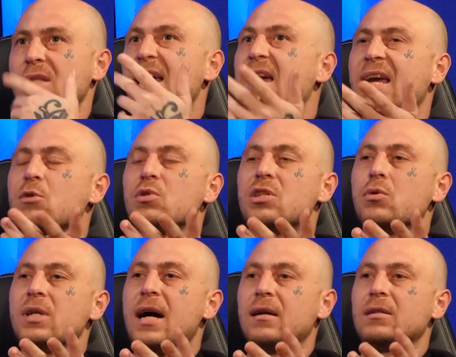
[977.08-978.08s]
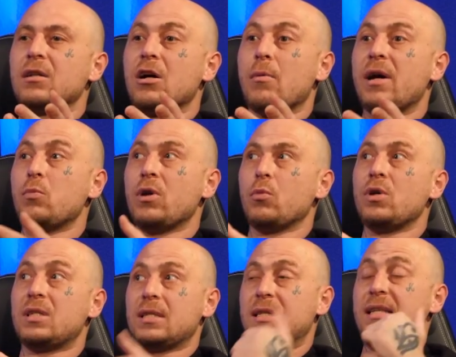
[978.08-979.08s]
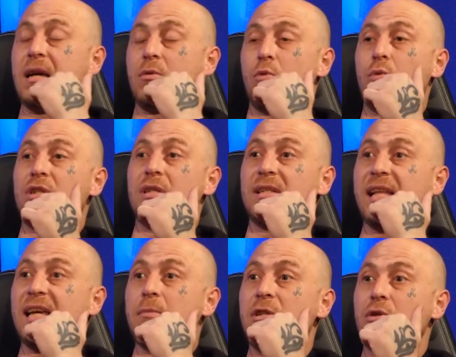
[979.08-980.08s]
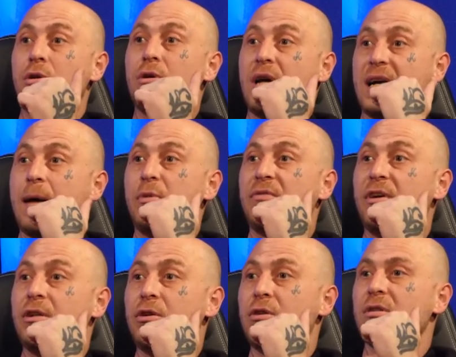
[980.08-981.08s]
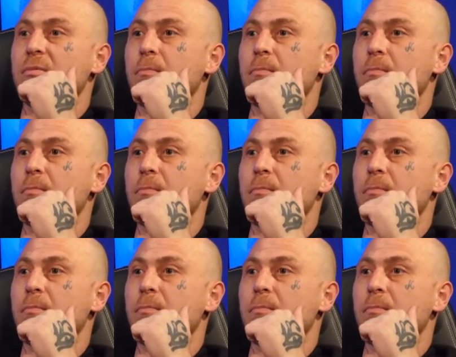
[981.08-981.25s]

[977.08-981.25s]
Enter was still young, you know what I mean? We used to sneak him into a couple of venues.